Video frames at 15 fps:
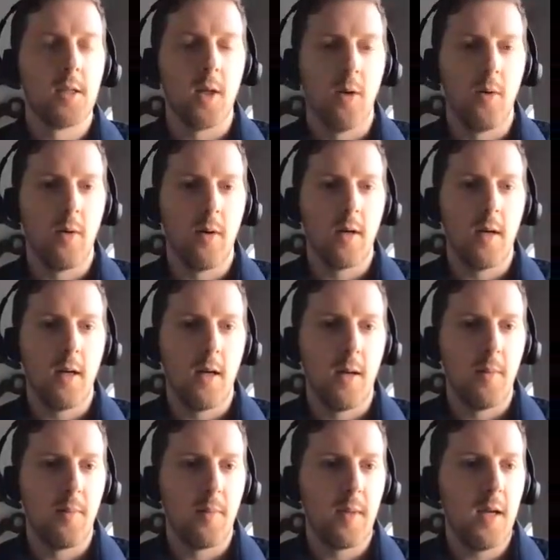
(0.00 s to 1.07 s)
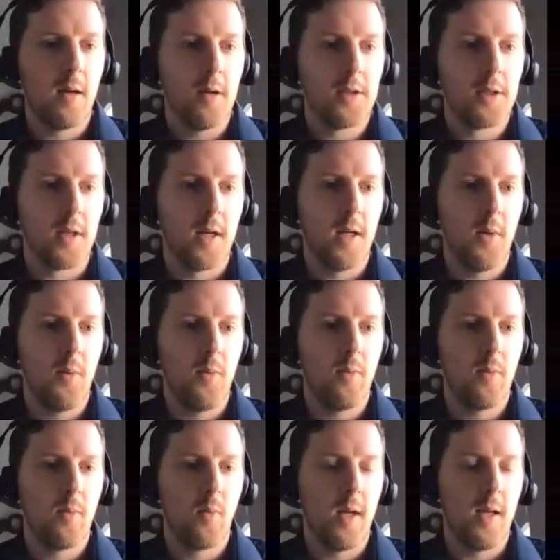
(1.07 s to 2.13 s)
So, in our study,
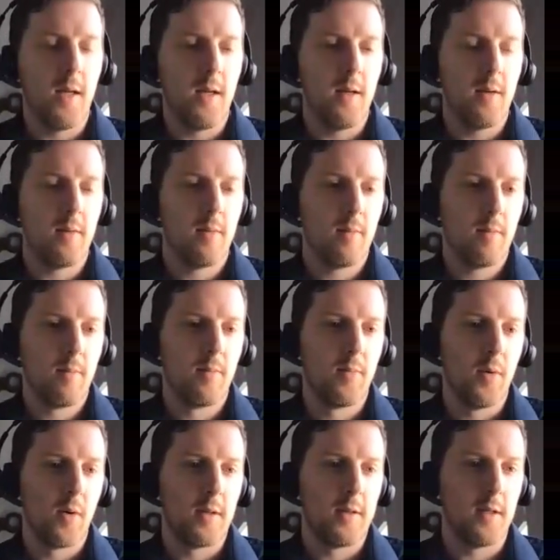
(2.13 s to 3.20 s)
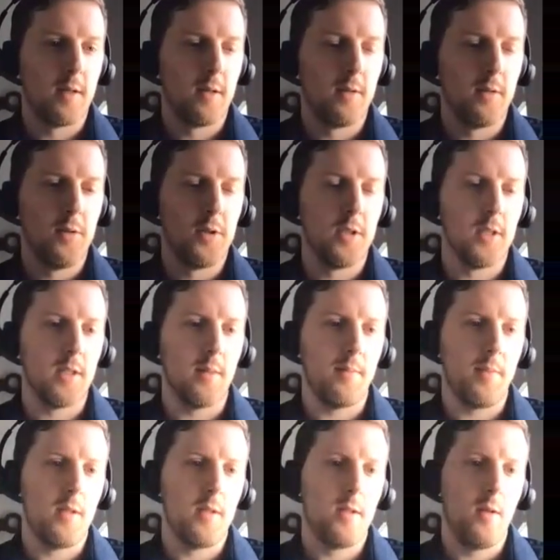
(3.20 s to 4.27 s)
we broke the conclusions
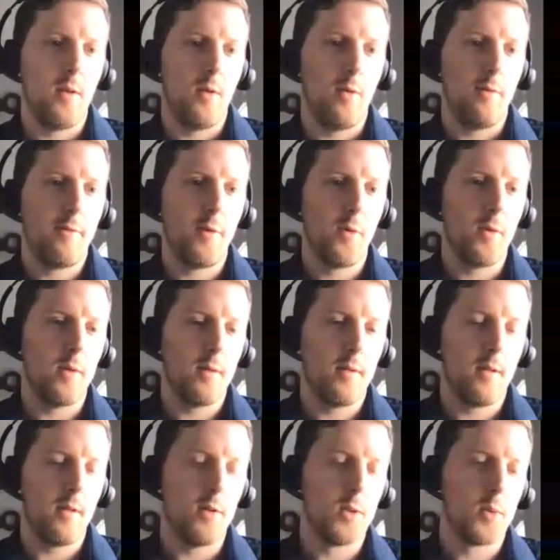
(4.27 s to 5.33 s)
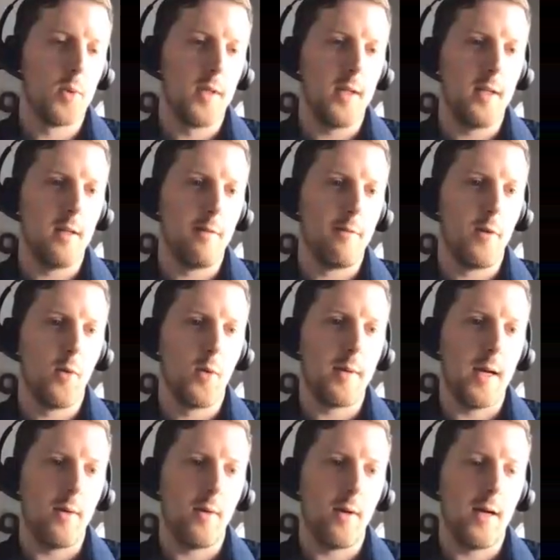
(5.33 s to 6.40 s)
up into those related to fuel
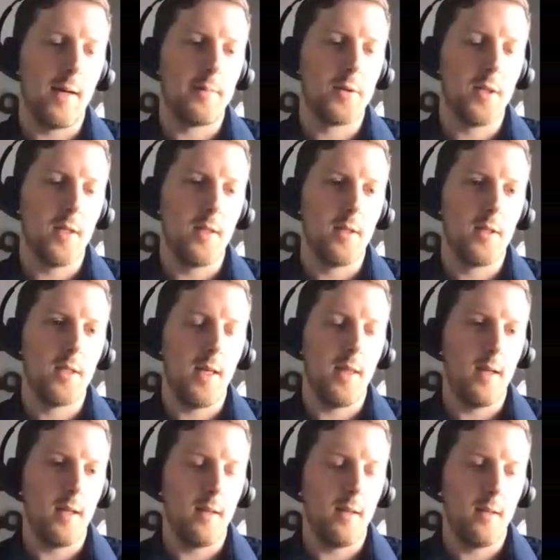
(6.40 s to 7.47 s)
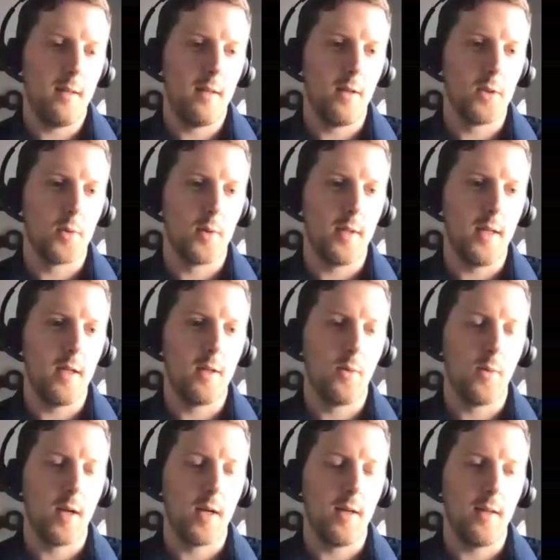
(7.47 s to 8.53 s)
and power options, and then those related
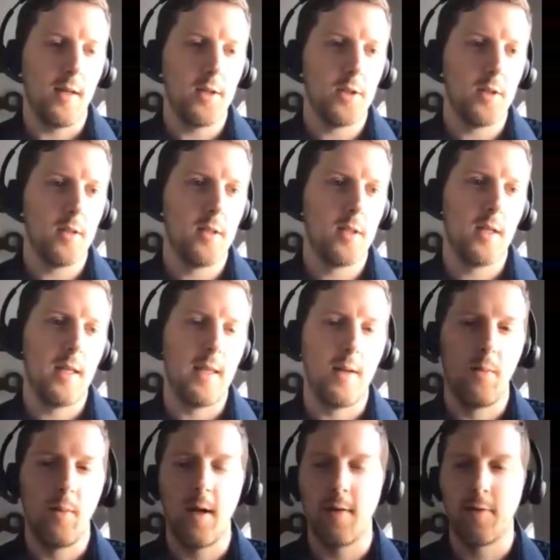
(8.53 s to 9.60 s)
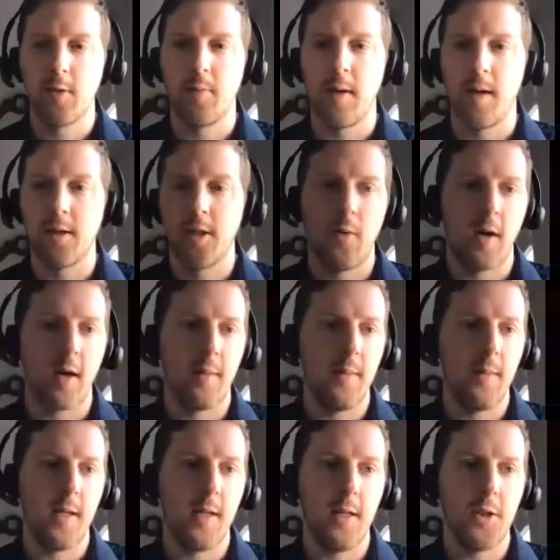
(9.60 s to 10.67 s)
to regulations, and then we have some policy
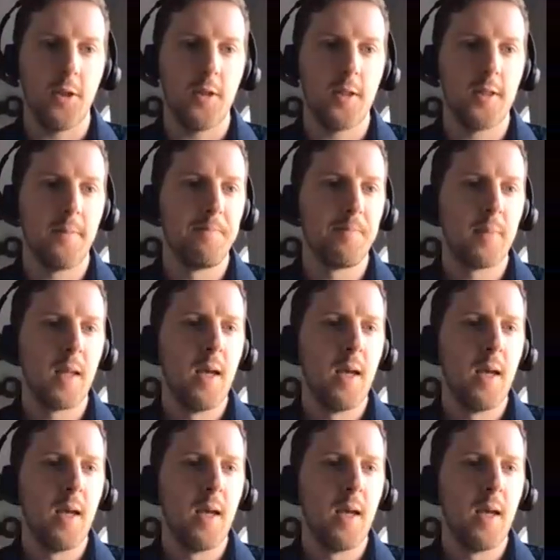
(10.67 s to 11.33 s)
recommendations.